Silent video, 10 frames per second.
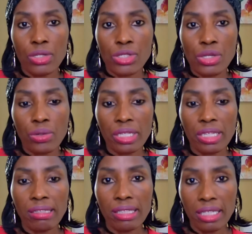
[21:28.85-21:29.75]
So
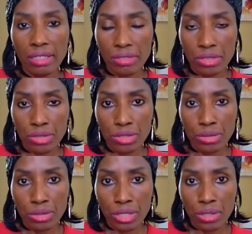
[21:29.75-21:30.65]
he leaves the
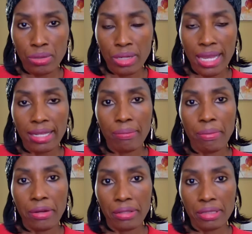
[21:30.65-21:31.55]
studio, and
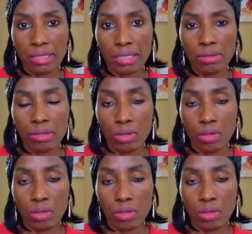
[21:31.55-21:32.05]
apparently,